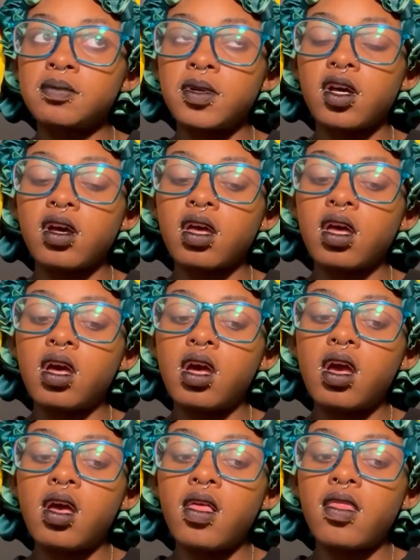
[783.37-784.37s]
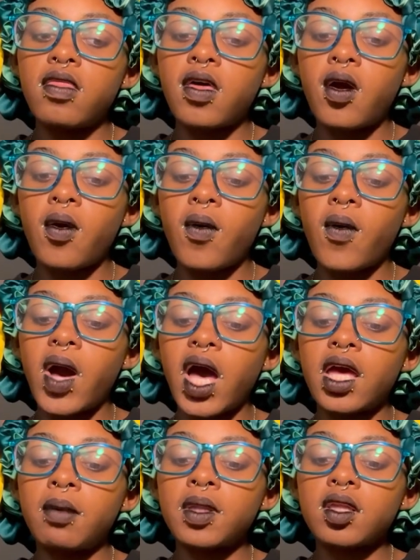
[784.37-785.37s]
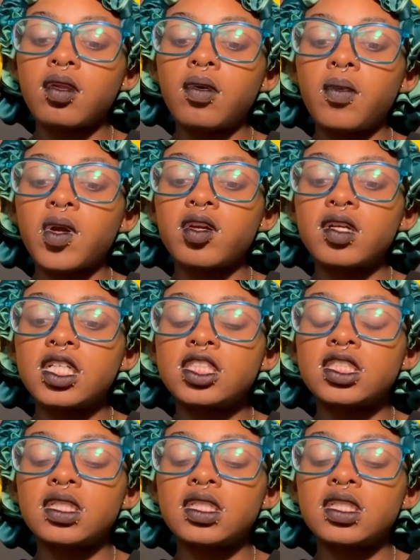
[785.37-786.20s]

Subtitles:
book, though I am a little worried.